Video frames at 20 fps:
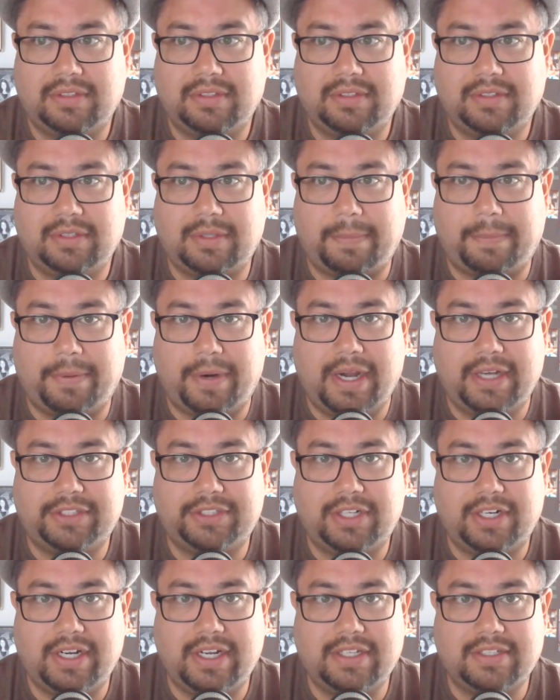the
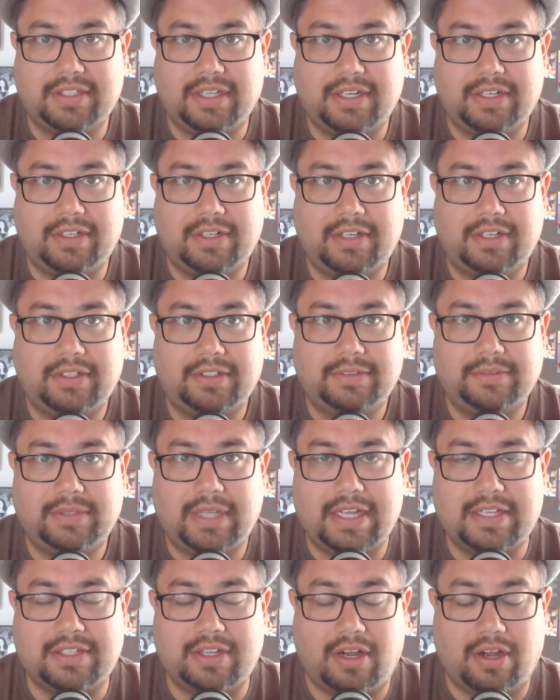pressure he is under,
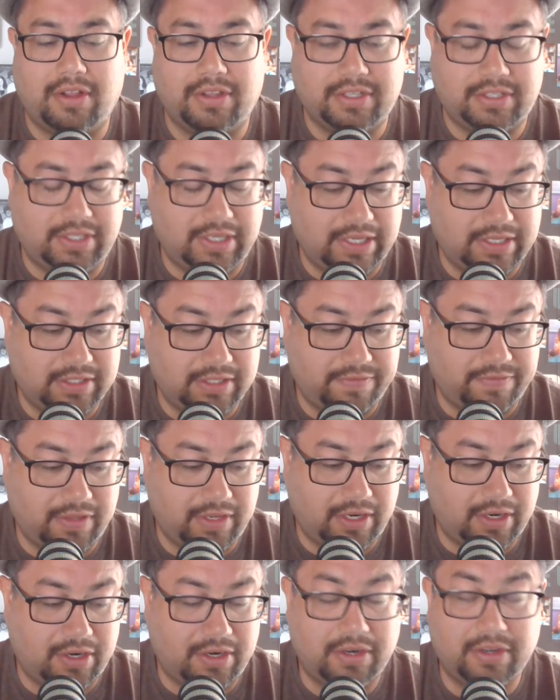as all the sins of the
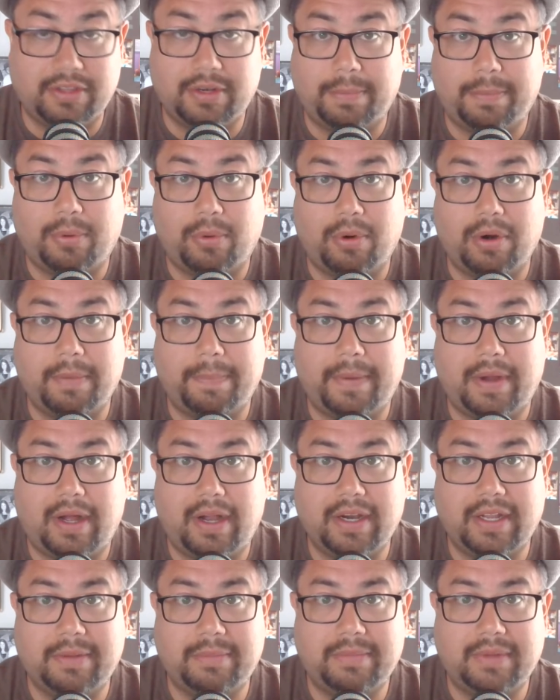earth are poured upon
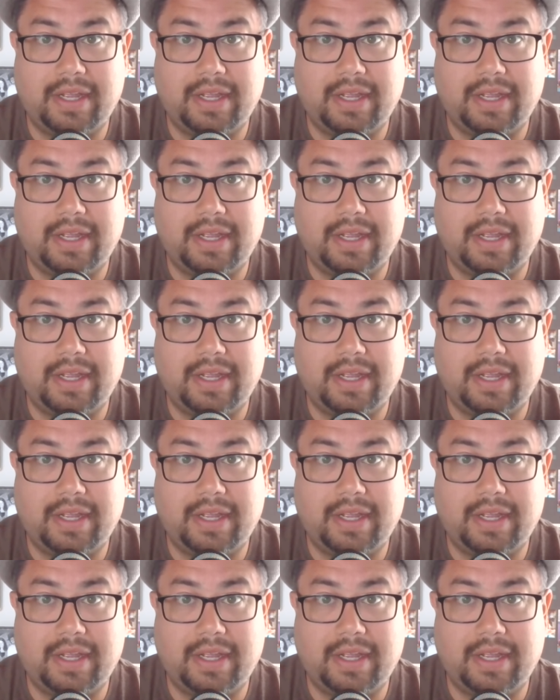him,